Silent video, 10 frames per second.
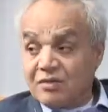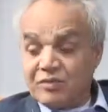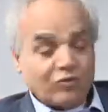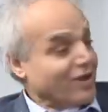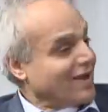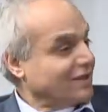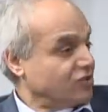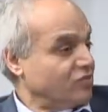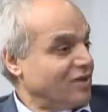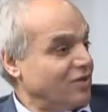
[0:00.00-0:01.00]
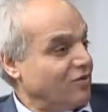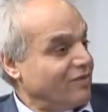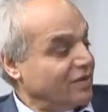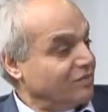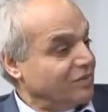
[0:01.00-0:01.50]
mean, why can't Somali
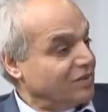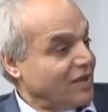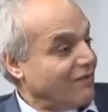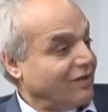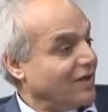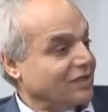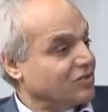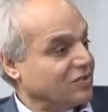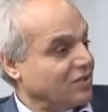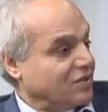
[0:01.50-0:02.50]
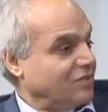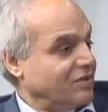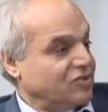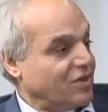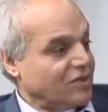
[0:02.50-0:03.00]
woman have a light skin? I
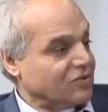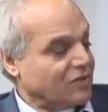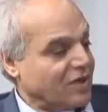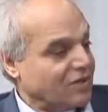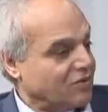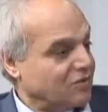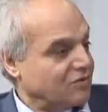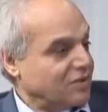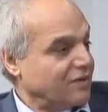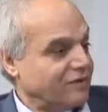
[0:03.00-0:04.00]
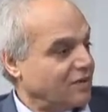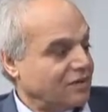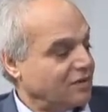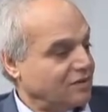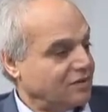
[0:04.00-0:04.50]
mean, she has the right to
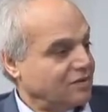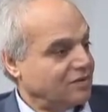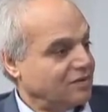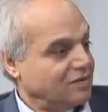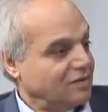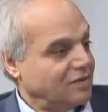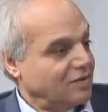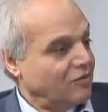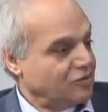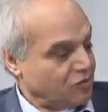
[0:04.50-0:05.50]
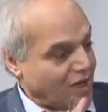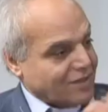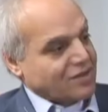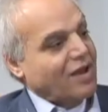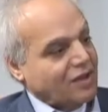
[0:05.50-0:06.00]
whatever. So
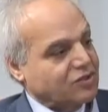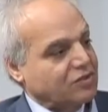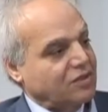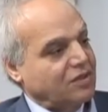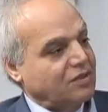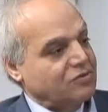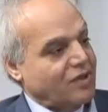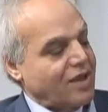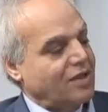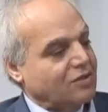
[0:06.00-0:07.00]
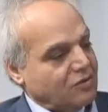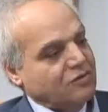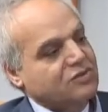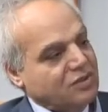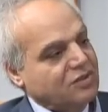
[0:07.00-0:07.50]
as a um, health uh, educator or
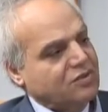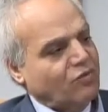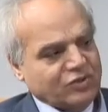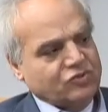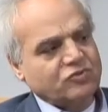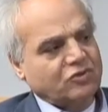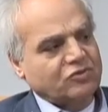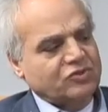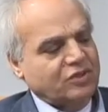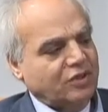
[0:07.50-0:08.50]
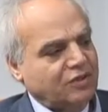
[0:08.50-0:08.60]
researcher, what's your concern?